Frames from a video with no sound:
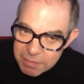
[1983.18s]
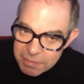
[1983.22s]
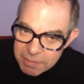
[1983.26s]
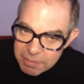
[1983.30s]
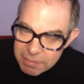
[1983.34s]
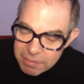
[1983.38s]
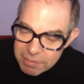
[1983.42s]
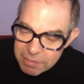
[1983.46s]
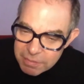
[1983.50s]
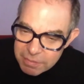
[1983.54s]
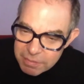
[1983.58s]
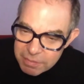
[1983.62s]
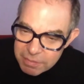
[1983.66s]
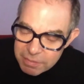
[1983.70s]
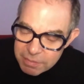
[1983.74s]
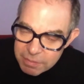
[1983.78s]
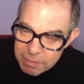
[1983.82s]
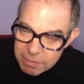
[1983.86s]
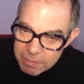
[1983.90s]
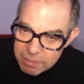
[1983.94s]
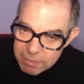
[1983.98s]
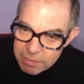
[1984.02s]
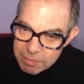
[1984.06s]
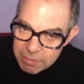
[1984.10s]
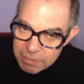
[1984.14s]

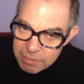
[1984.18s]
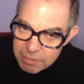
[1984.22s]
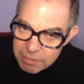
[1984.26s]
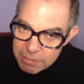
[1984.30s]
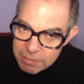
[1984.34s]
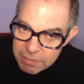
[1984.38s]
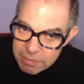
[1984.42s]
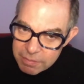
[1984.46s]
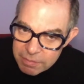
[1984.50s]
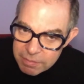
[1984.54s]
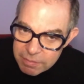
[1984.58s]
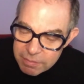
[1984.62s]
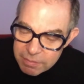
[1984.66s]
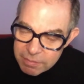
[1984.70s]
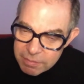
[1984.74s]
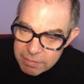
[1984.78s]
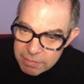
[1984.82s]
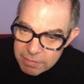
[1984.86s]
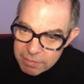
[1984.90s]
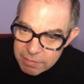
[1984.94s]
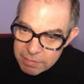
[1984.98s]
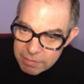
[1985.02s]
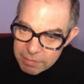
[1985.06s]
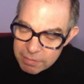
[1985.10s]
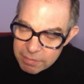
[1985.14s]

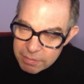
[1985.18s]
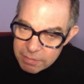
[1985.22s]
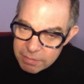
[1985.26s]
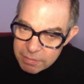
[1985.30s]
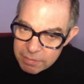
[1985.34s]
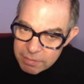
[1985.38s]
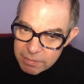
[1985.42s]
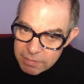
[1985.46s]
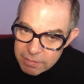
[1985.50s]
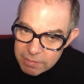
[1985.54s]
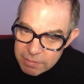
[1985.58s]
(no one is talking)